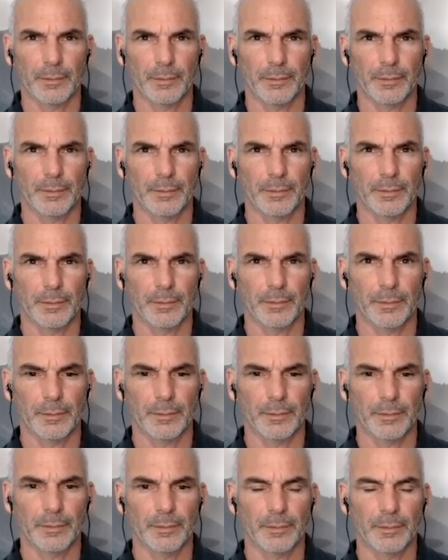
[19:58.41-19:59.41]

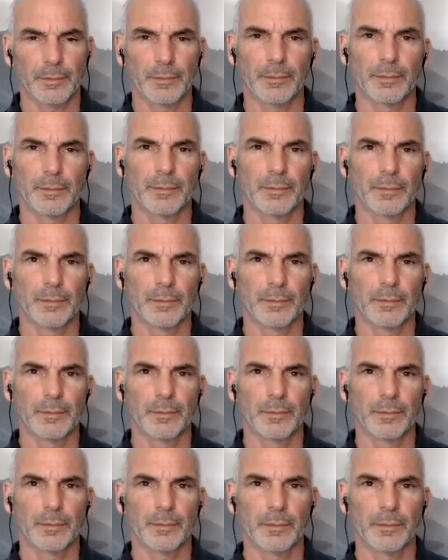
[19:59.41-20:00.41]

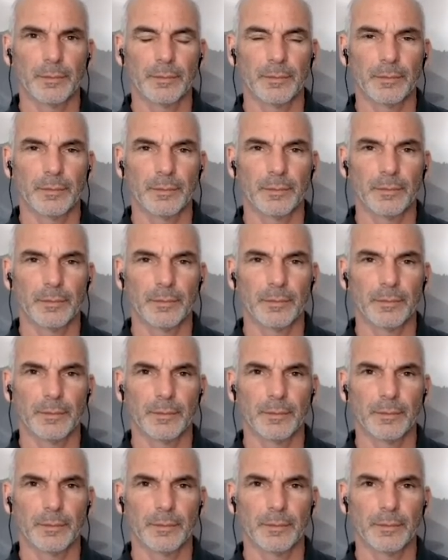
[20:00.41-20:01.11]
(silent)